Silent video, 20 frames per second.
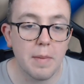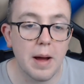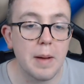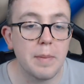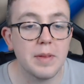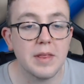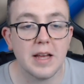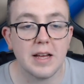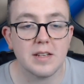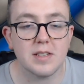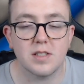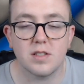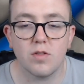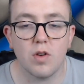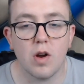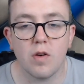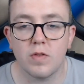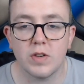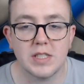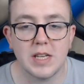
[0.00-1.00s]
Maybe that's
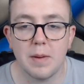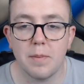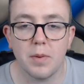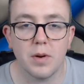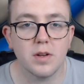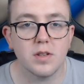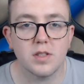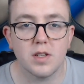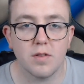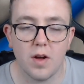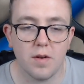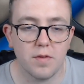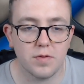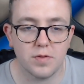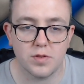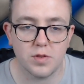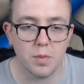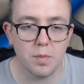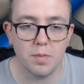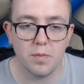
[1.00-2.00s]
a resemblance of
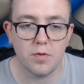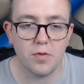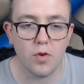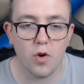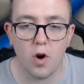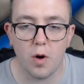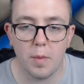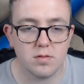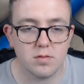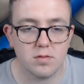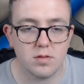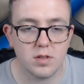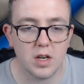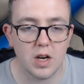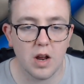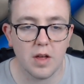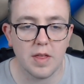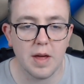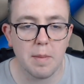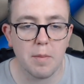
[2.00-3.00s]
some former... You
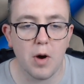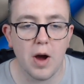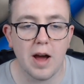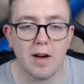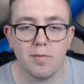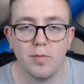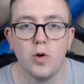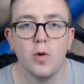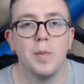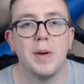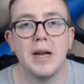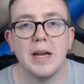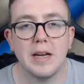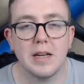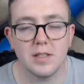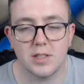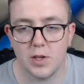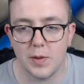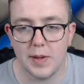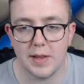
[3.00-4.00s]
know, that might have more
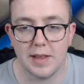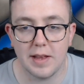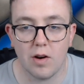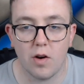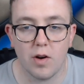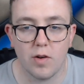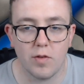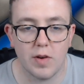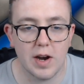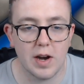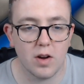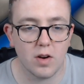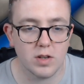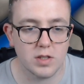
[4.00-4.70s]
meaning to it than I realised